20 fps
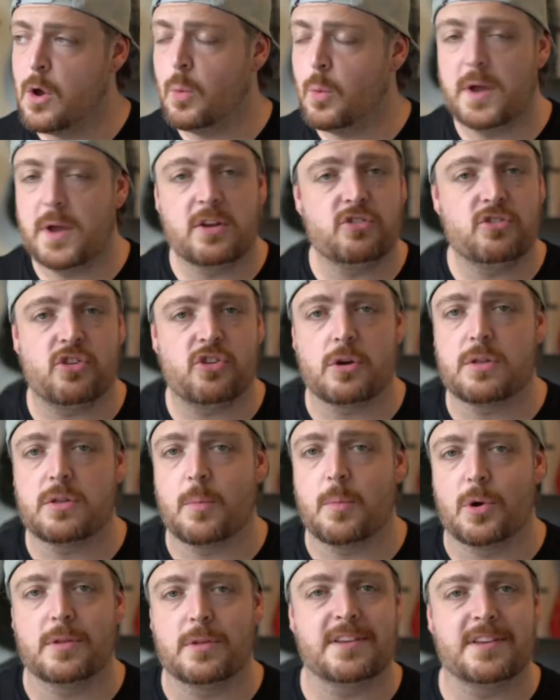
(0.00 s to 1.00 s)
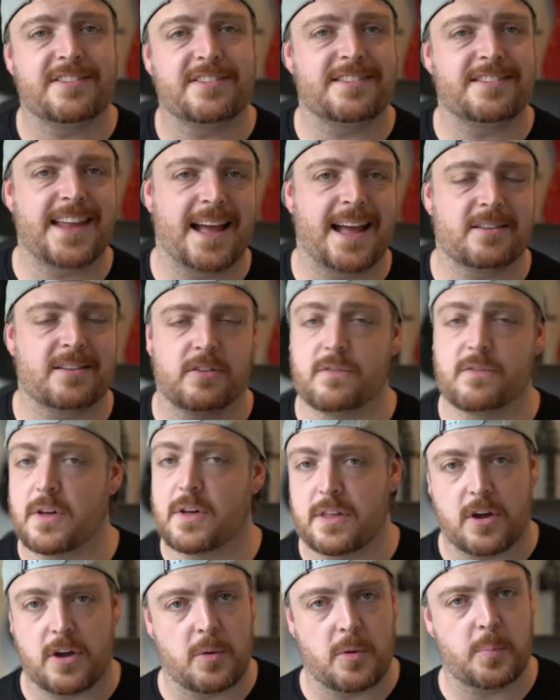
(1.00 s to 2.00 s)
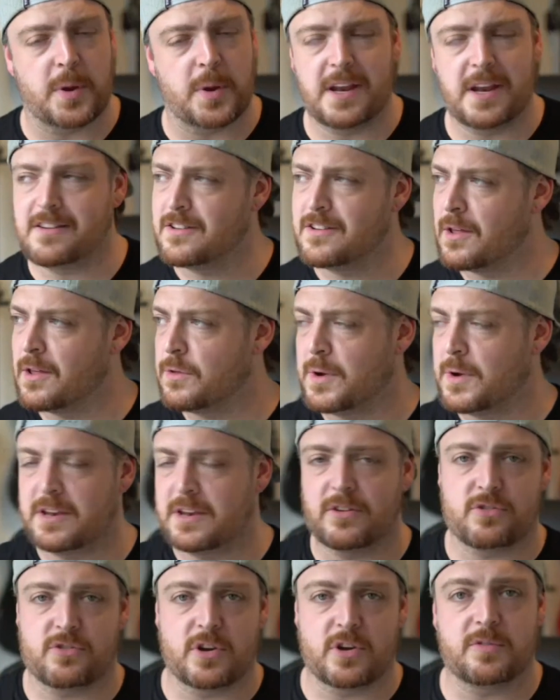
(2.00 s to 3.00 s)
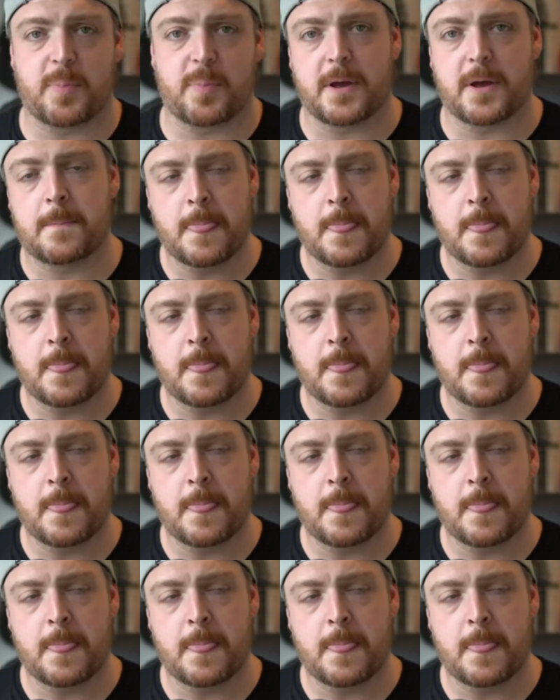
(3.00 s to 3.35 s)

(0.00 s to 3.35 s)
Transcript: We can show them all the stats of other companies and other industries, but